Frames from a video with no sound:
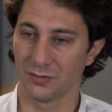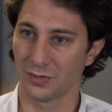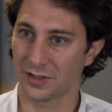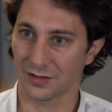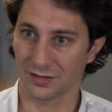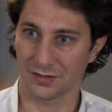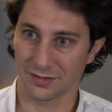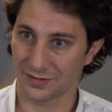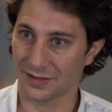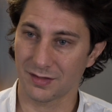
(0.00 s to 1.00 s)
we can
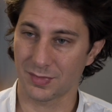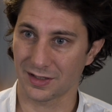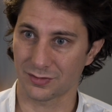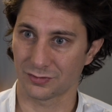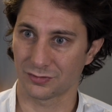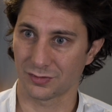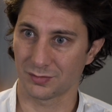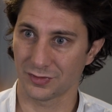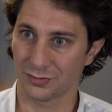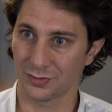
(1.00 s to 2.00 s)
take back control,
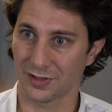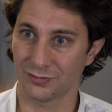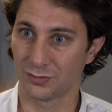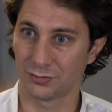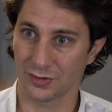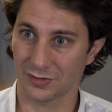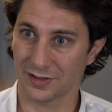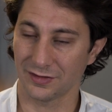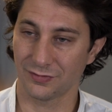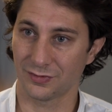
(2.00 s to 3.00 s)
but we have to
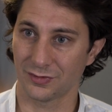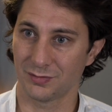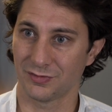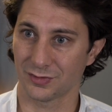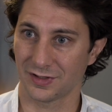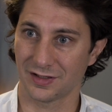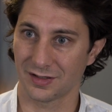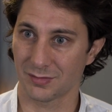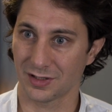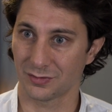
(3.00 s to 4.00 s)
realize first, before
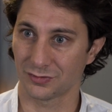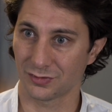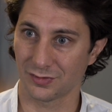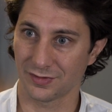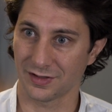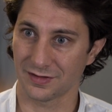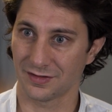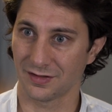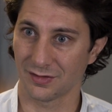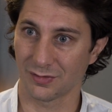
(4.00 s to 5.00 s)
taking back control,
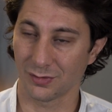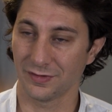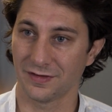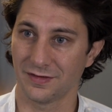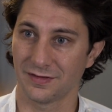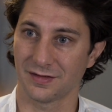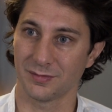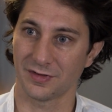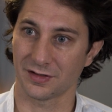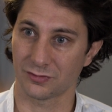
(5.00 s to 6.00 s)
that all these
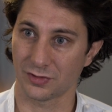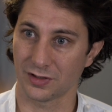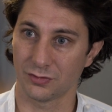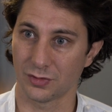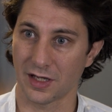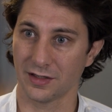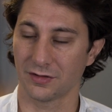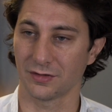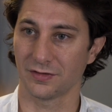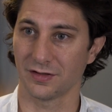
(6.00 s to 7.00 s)
systems are trying to
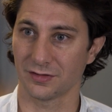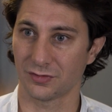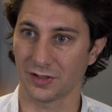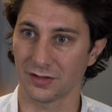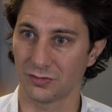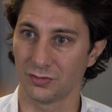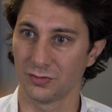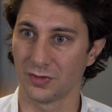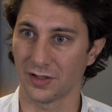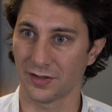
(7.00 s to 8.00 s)
hack us. They are trying
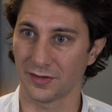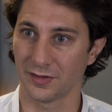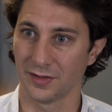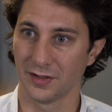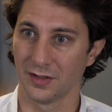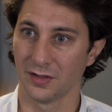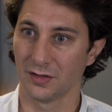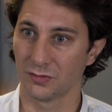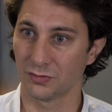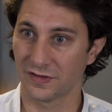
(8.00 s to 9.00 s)

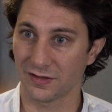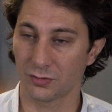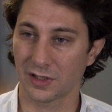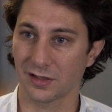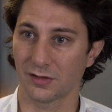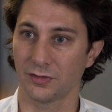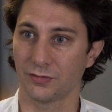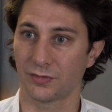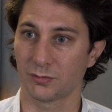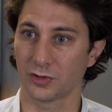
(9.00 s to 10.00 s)
to derail
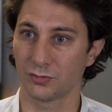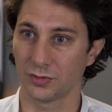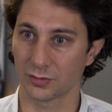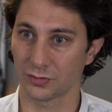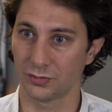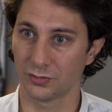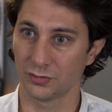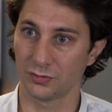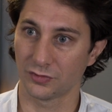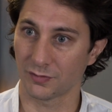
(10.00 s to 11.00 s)
us from what we want to
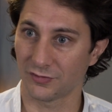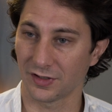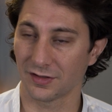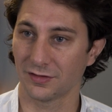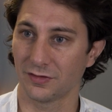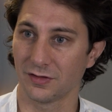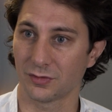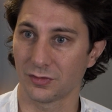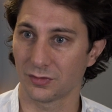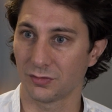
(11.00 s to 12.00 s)
do to something else in
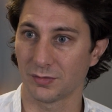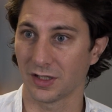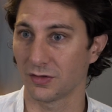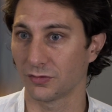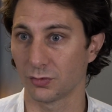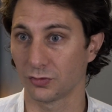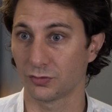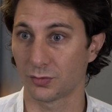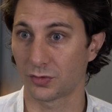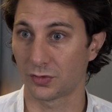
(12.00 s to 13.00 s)
order to make us
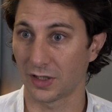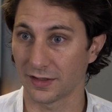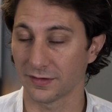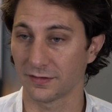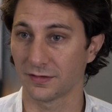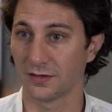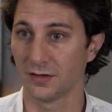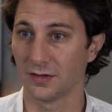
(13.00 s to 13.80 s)
watch more ads.